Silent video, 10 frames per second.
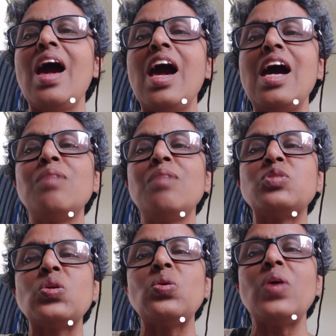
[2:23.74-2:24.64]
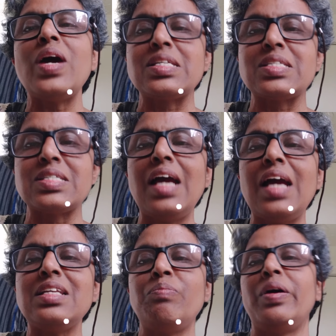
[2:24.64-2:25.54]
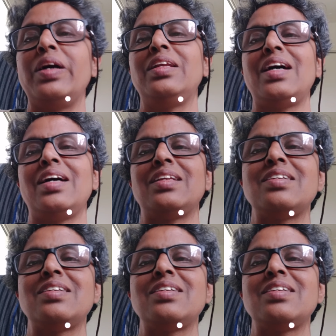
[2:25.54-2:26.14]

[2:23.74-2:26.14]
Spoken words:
am so excited by that.